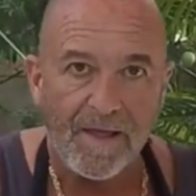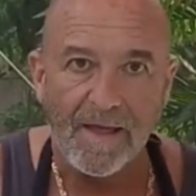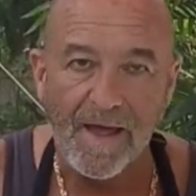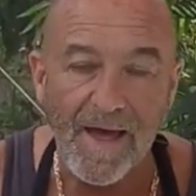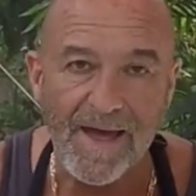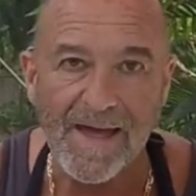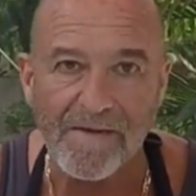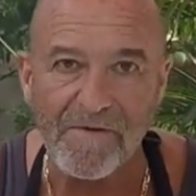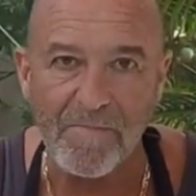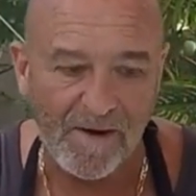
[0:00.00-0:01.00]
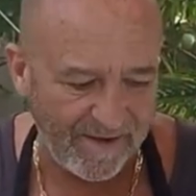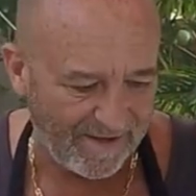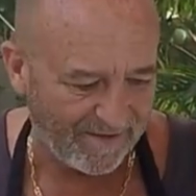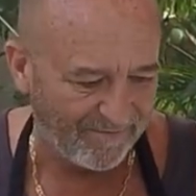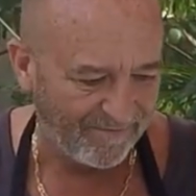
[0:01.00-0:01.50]
Hey everybody,
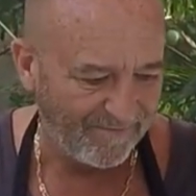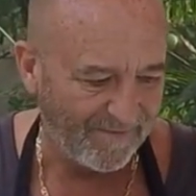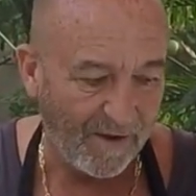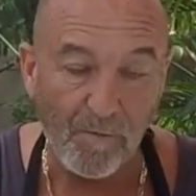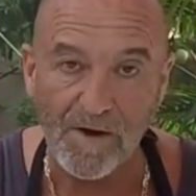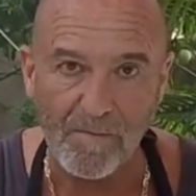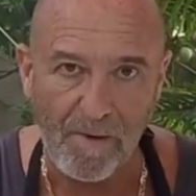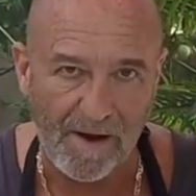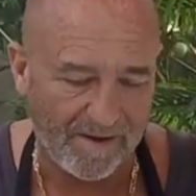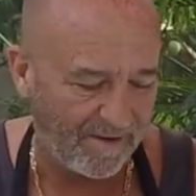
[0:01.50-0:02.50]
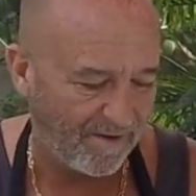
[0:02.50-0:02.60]
and welcome back.